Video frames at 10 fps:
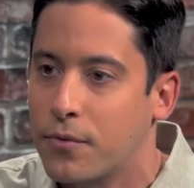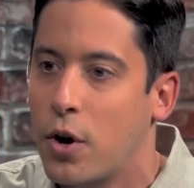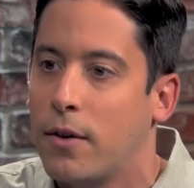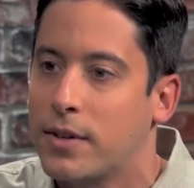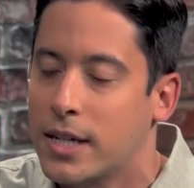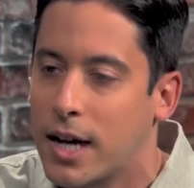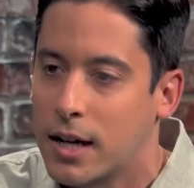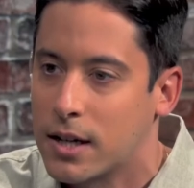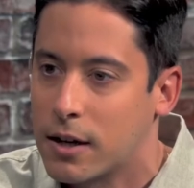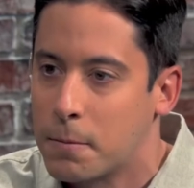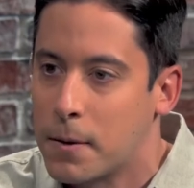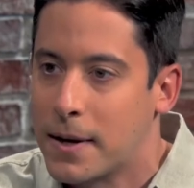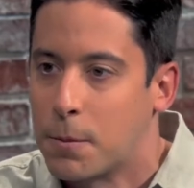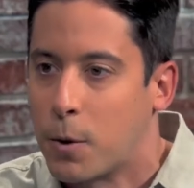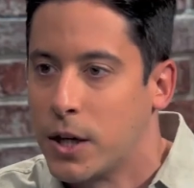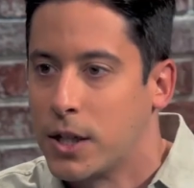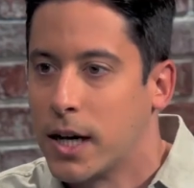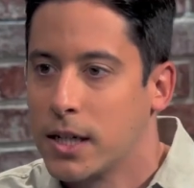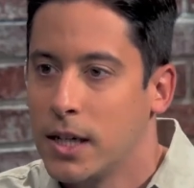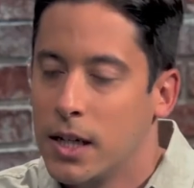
involved? And tell us a little bit about the project.